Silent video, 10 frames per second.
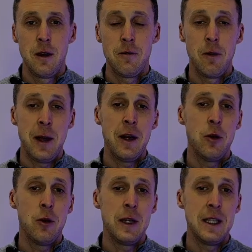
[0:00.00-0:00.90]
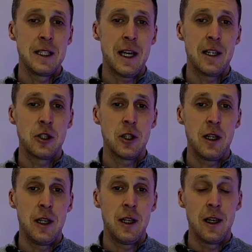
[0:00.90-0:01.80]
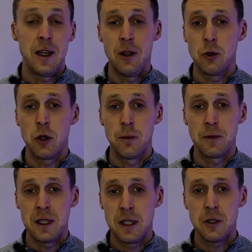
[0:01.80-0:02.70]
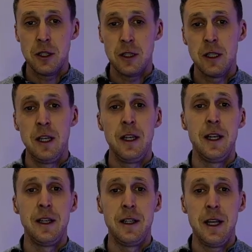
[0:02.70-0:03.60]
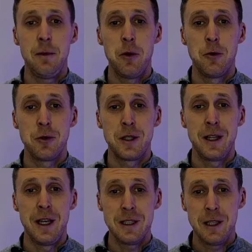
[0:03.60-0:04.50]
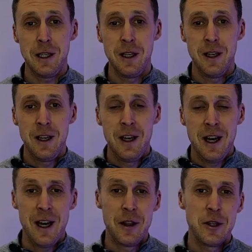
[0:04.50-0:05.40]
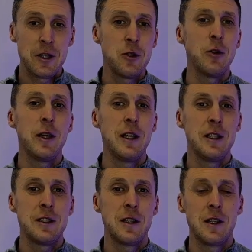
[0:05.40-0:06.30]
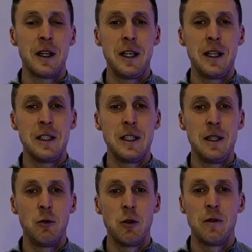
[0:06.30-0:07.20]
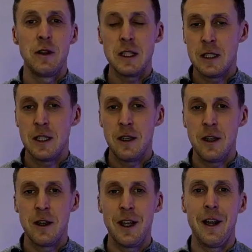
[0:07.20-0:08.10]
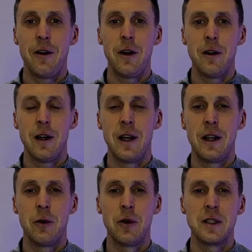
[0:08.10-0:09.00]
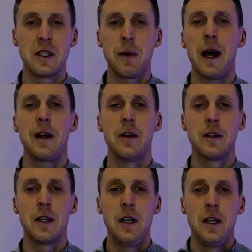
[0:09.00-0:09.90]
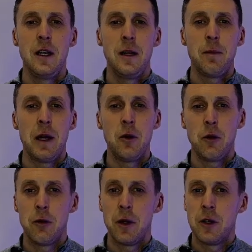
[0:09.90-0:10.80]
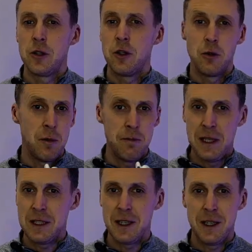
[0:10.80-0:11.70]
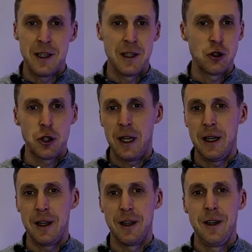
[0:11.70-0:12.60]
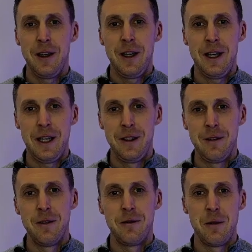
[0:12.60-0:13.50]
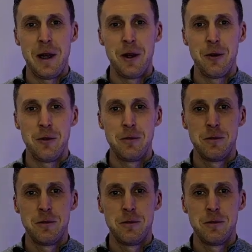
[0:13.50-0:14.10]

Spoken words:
Vomero is actually a hilltop district in Naples, Italy, and the story is that the Nike team were visiting the area and they were inspired by all the runners who were meeting and training in Vomero.